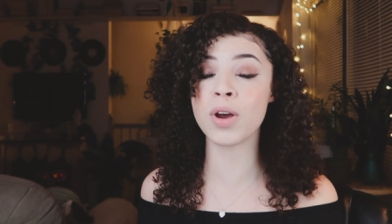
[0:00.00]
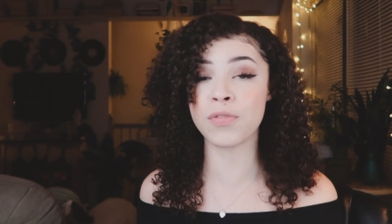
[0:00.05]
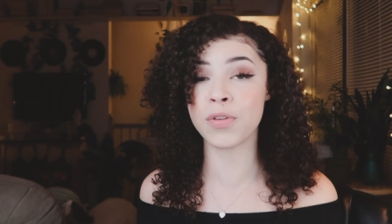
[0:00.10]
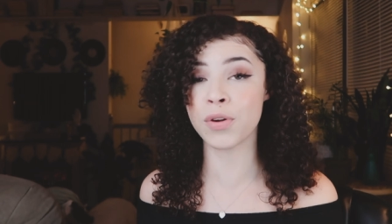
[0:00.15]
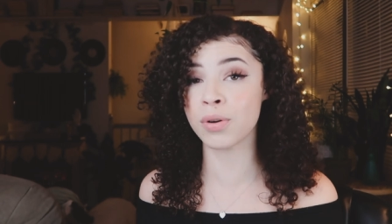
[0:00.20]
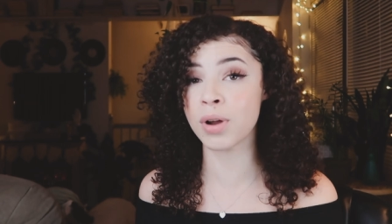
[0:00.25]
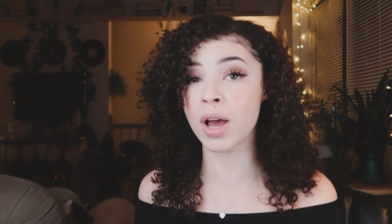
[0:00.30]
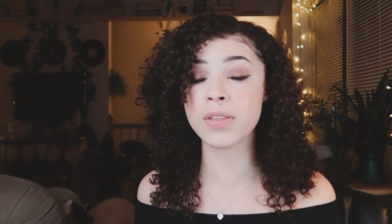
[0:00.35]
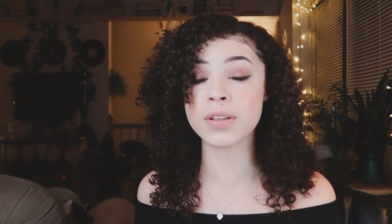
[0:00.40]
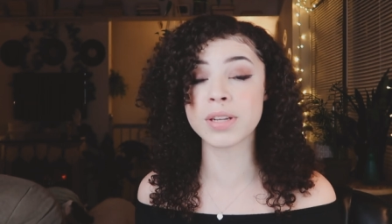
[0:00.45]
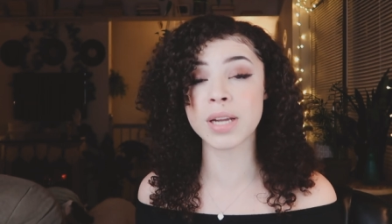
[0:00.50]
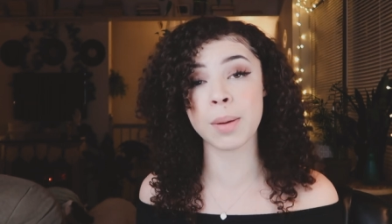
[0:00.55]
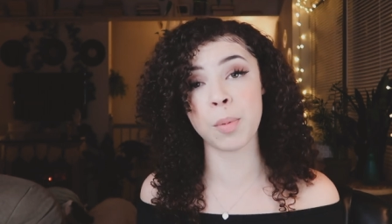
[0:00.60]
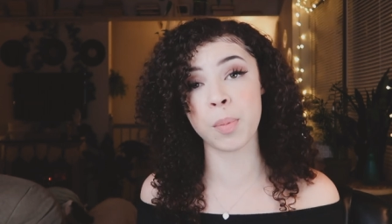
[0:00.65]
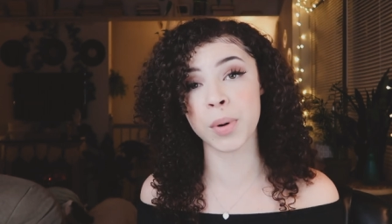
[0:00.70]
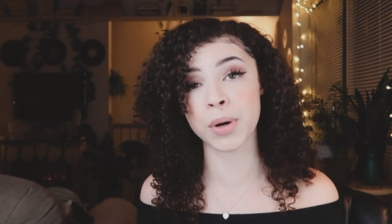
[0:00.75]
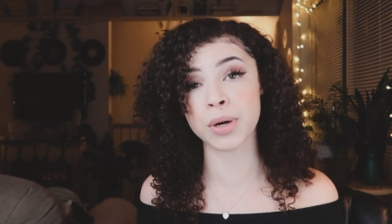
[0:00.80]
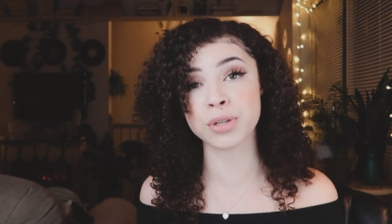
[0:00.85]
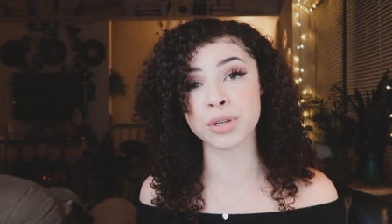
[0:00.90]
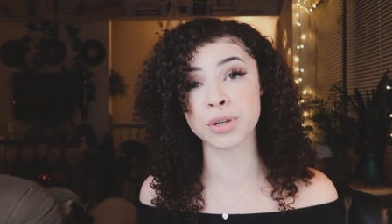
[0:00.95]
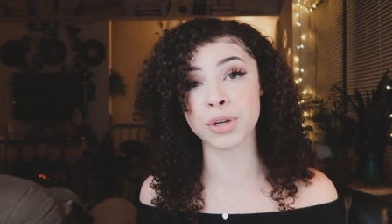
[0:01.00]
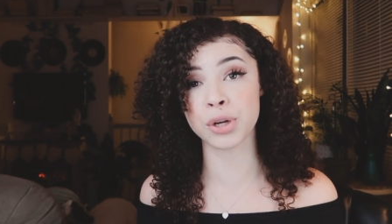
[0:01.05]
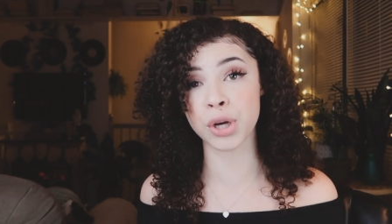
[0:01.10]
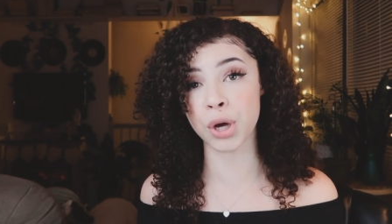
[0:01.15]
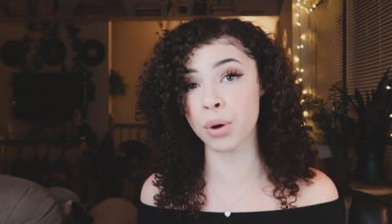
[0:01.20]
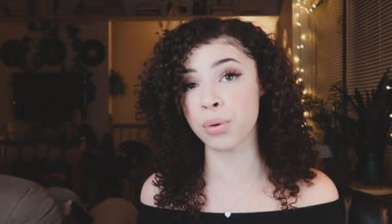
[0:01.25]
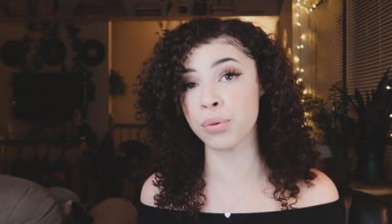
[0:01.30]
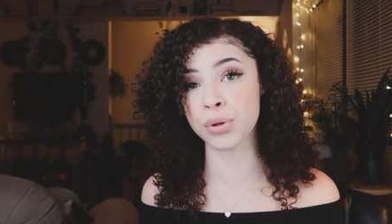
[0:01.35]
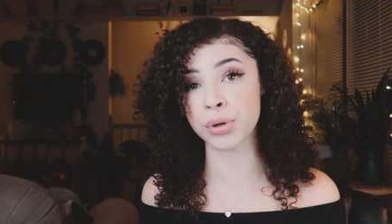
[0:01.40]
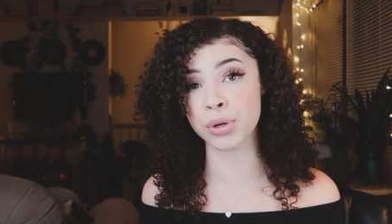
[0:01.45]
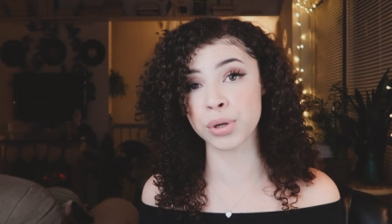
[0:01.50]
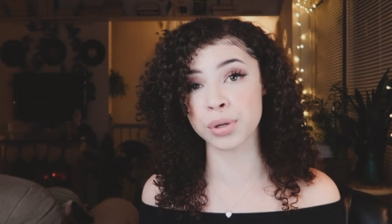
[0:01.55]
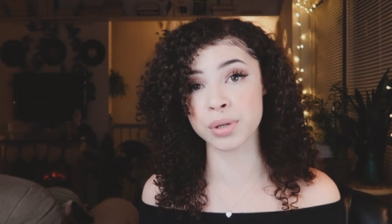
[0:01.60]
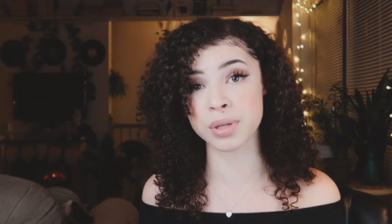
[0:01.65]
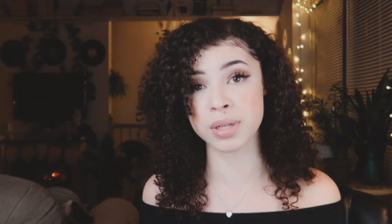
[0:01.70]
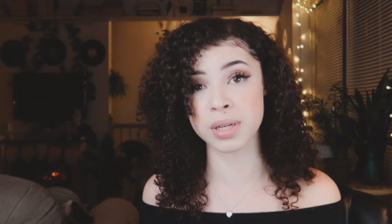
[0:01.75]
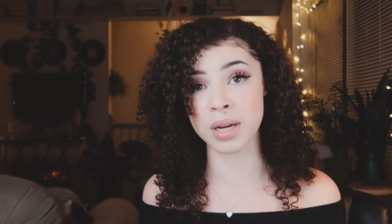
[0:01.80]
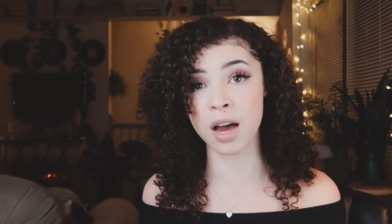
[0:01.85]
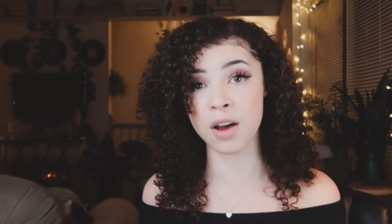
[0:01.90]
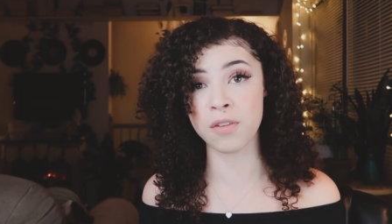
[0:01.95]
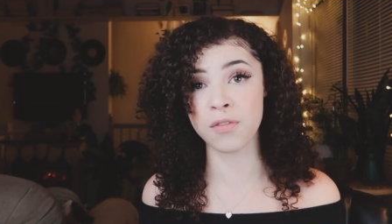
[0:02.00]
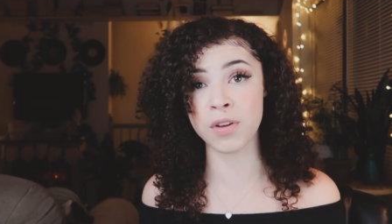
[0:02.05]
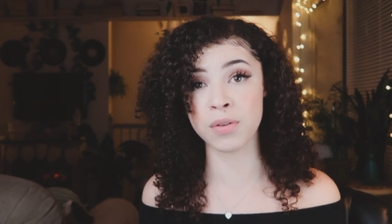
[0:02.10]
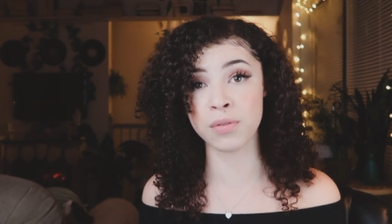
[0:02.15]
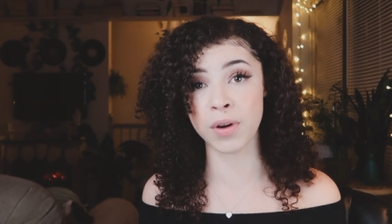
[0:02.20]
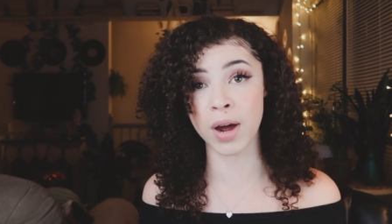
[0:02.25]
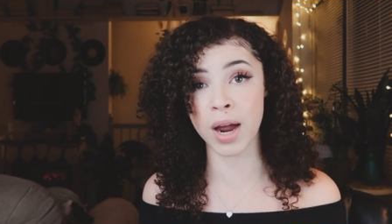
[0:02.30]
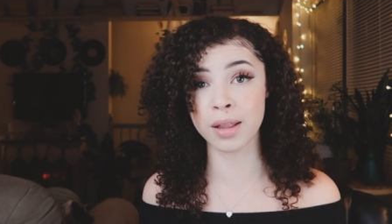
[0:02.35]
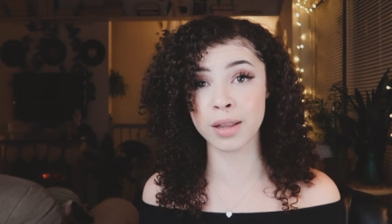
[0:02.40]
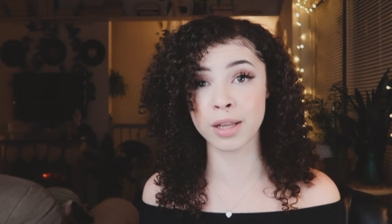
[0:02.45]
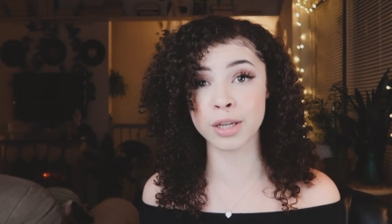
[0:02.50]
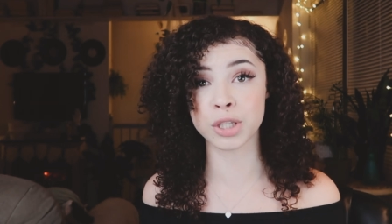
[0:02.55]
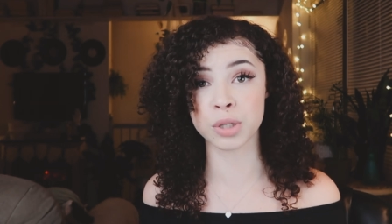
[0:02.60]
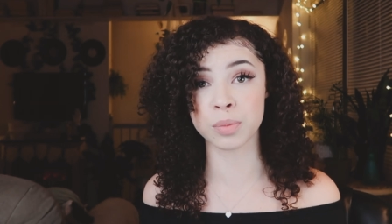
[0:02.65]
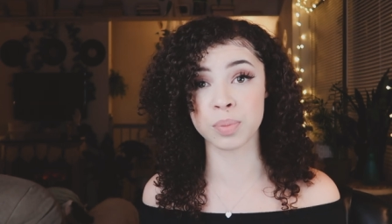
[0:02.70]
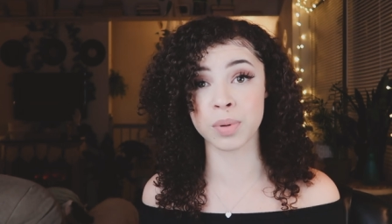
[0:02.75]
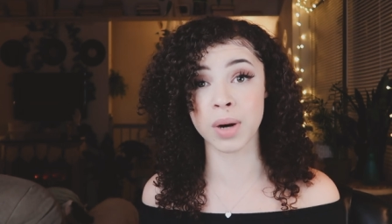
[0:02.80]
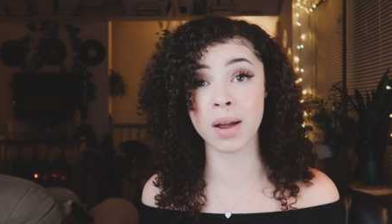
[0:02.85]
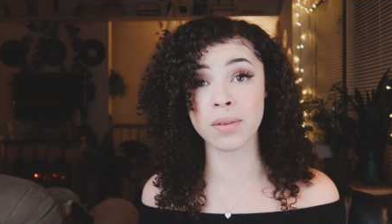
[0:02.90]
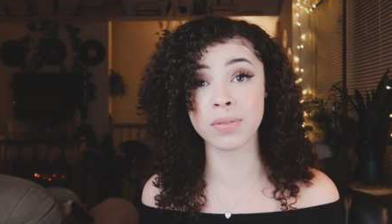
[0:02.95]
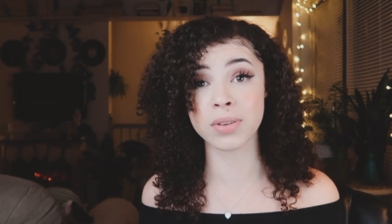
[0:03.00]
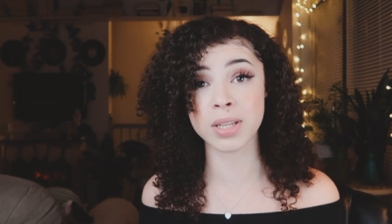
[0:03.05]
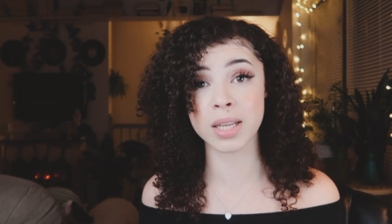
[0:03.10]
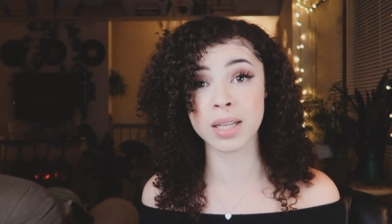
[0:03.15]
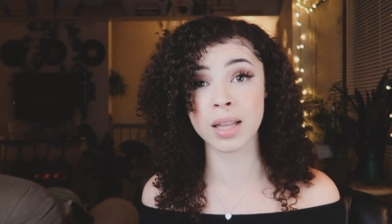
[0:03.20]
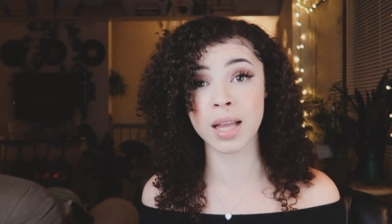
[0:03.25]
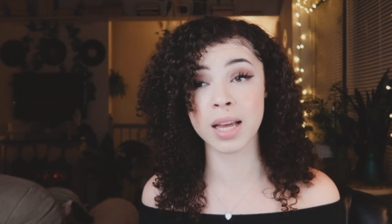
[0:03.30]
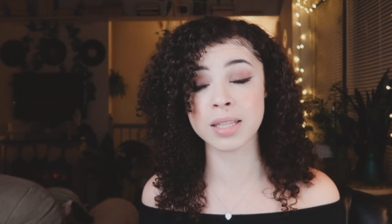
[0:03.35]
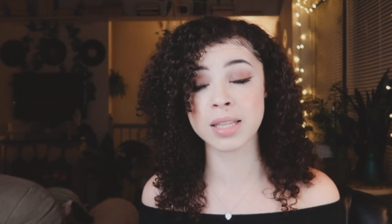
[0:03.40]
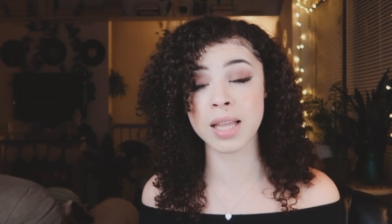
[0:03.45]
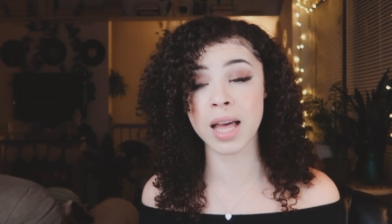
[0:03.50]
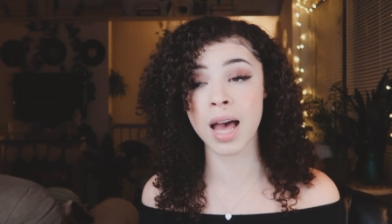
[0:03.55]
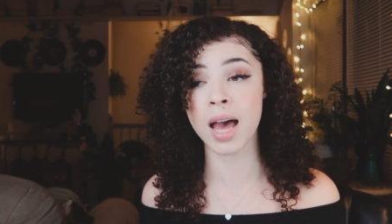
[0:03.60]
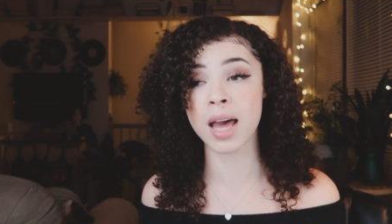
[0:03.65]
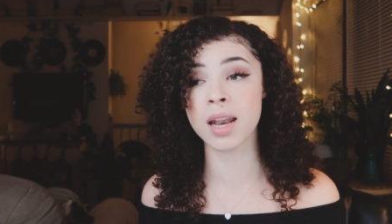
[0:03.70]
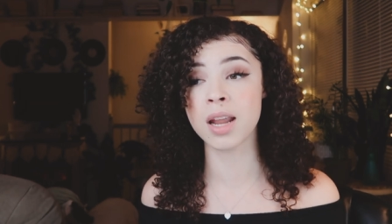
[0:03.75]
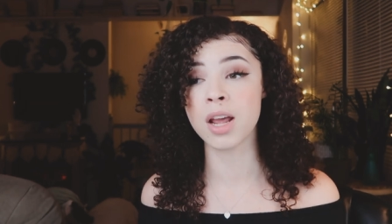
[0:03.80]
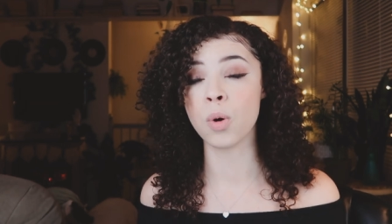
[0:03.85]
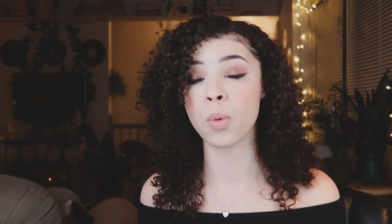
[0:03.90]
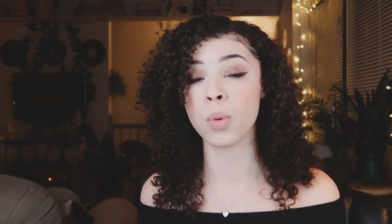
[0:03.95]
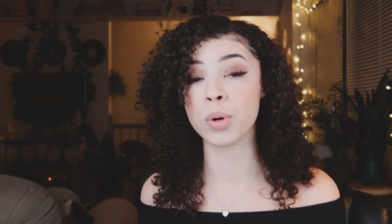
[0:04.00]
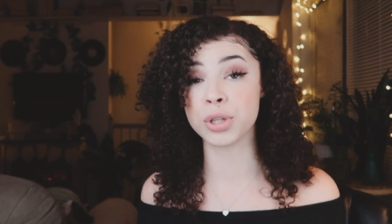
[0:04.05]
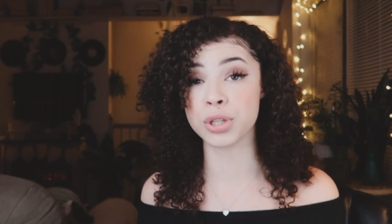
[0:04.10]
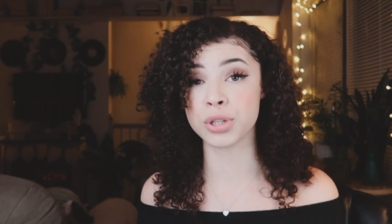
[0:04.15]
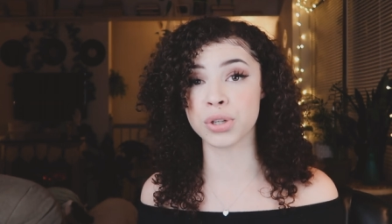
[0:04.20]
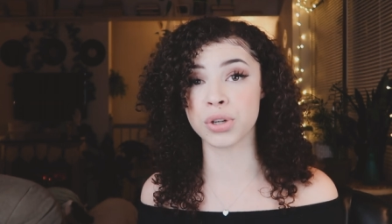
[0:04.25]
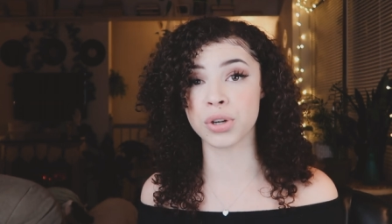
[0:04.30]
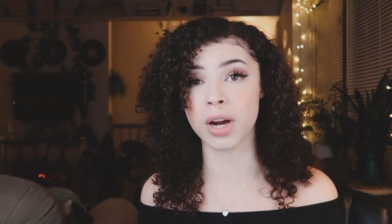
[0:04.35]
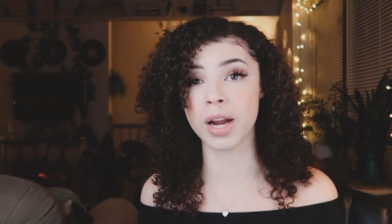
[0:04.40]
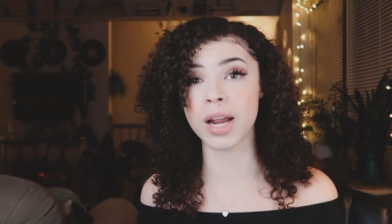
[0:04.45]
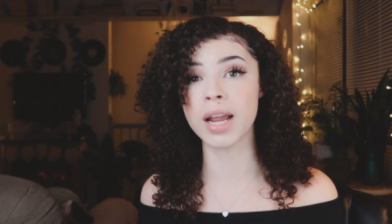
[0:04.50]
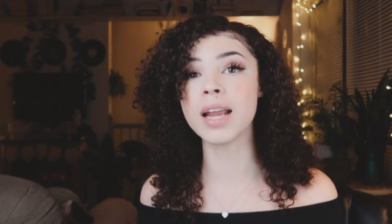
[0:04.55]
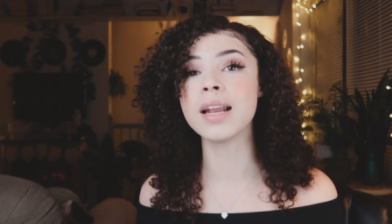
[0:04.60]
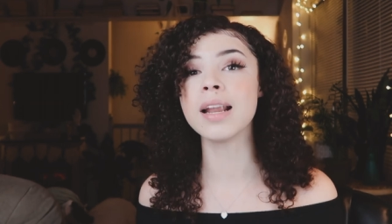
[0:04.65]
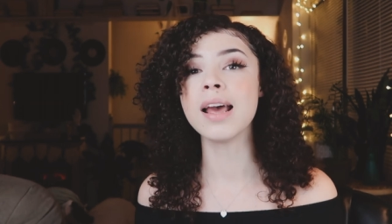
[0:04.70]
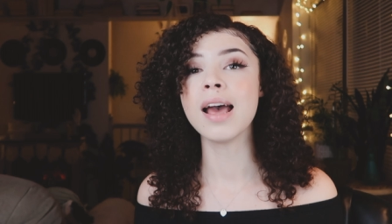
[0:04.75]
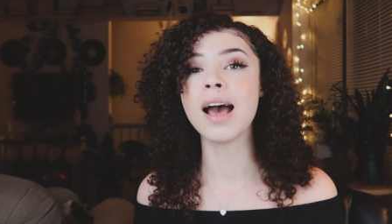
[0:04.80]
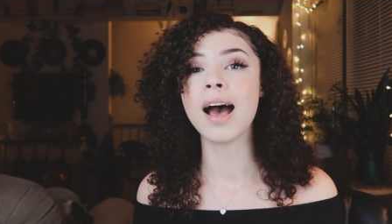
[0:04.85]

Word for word: if they're not the type of person to go through your stuff and violate your privacy like that, which is great,